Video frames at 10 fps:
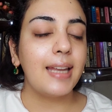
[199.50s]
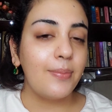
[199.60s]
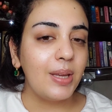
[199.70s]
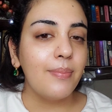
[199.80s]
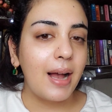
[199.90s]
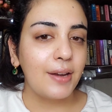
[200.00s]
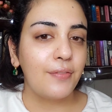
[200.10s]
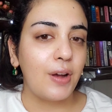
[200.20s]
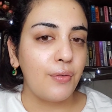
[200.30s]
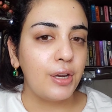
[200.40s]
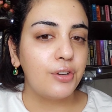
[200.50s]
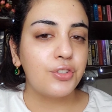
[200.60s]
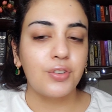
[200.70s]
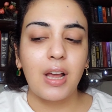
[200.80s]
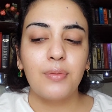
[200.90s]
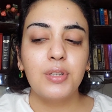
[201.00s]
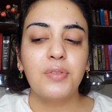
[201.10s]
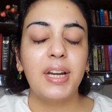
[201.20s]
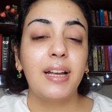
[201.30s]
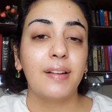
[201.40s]
demi matte foundation i was
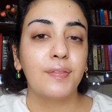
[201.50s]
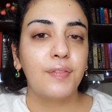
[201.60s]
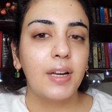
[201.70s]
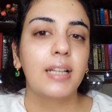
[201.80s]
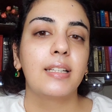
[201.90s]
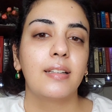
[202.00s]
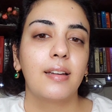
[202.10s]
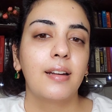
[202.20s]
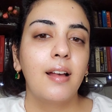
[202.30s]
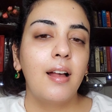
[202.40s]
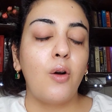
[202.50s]
very conflicted